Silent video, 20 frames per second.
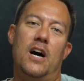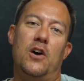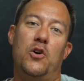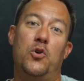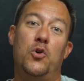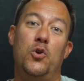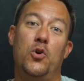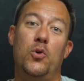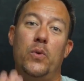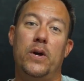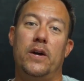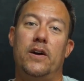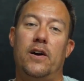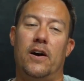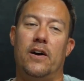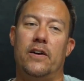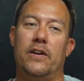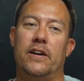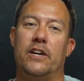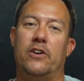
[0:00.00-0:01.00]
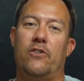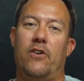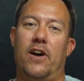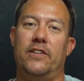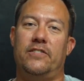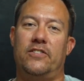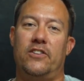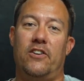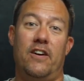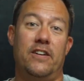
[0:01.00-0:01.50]
who we are in
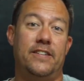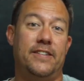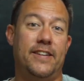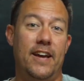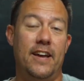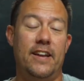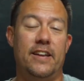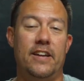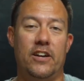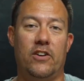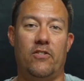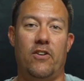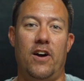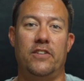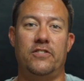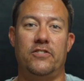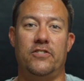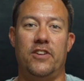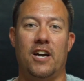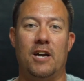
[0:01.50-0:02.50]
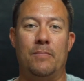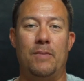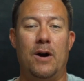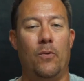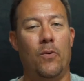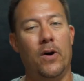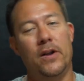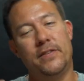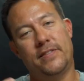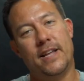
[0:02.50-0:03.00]
Christ and our identity in Christ to talking
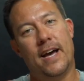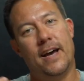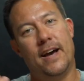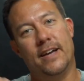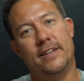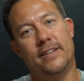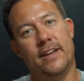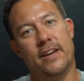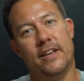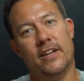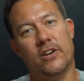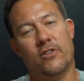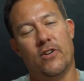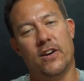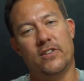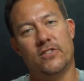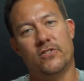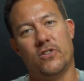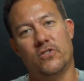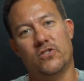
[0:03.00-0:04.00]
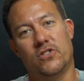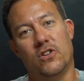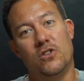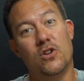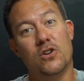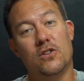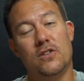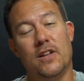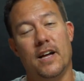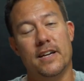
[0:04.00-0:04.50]
about what that identity in Christ starts to
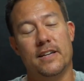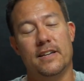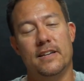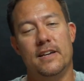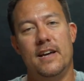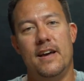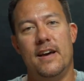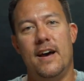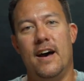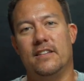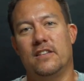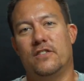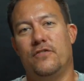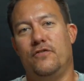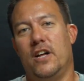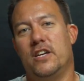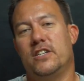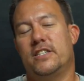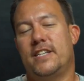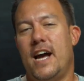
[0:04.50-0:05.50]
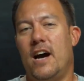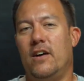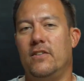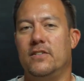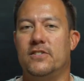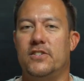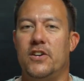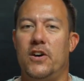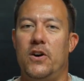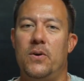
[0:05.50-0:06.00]
look like as it's fleshed out.
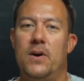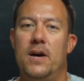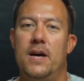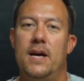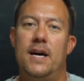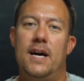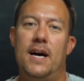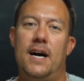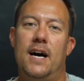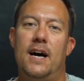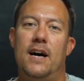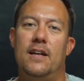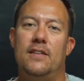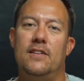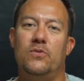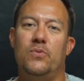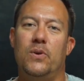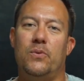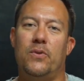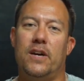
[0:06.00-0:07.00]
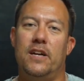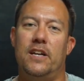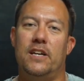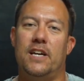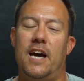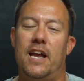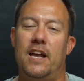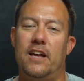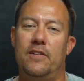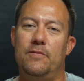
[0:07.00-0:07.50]
And so this week we're going
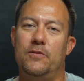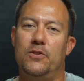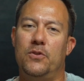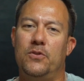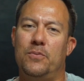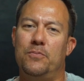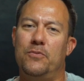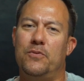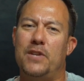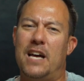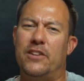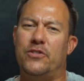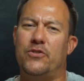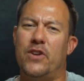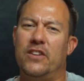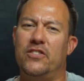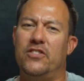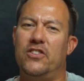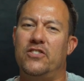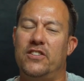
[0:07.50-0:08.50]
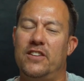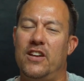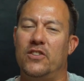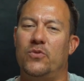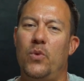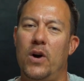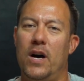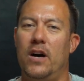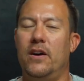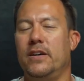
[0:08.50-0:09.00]
to kind of do some of that transition
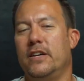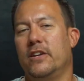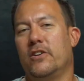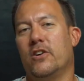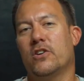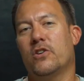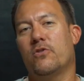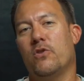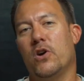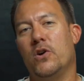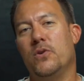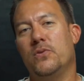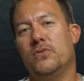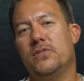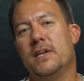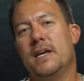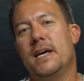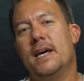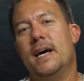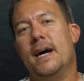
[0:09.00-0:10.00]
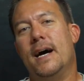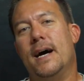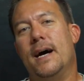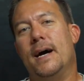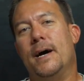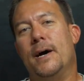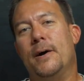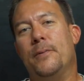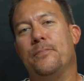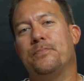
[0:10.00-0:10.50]
as well in our GROVES.
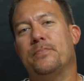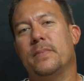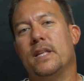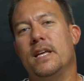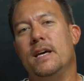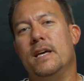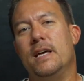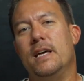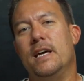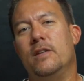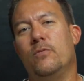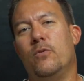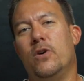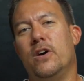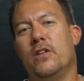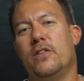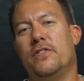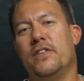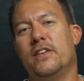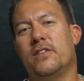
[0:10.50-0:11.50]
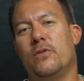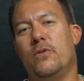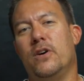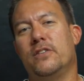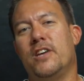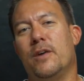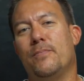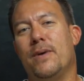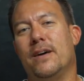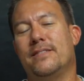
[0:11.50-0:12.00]
And one of the things I
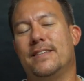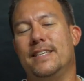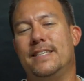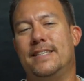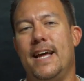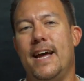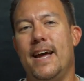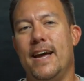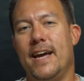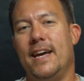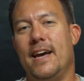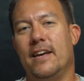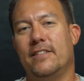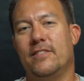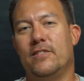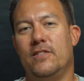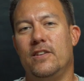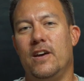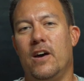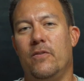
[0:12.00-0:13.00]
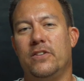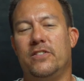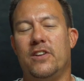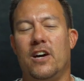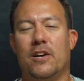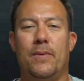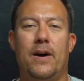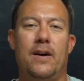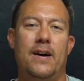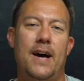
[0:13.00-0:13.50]
want to talk about today as we
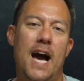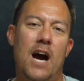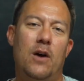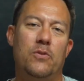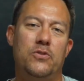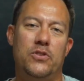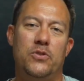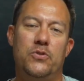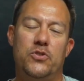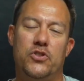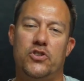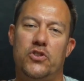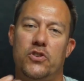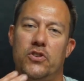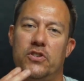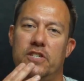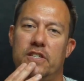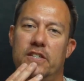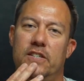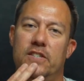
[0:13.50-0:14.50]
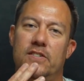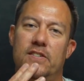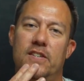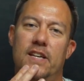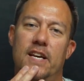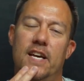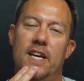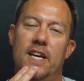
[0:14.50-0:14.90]
talk about how to church is